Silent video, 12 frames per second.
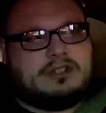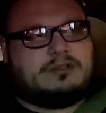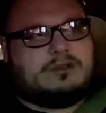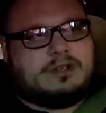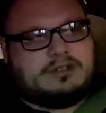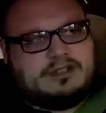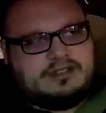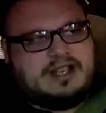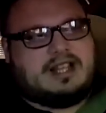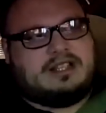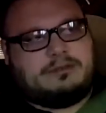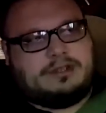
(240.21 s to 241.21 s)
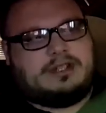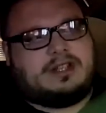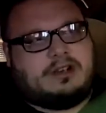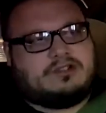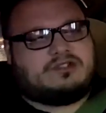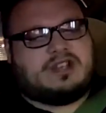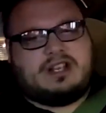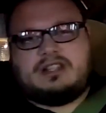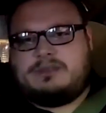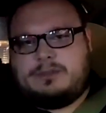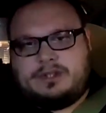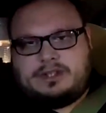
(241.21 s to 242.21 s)
going to want the salad with a large diet
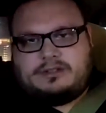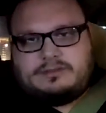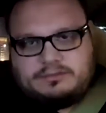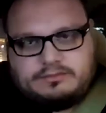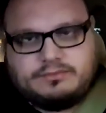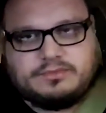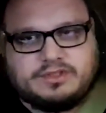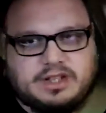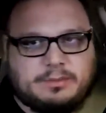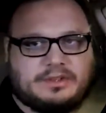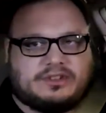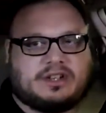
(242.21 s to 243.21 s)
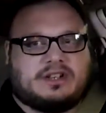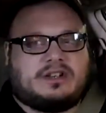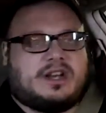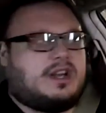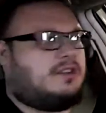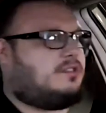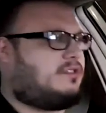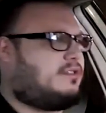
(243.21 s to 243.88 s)
lemonade. Give me a second, guys.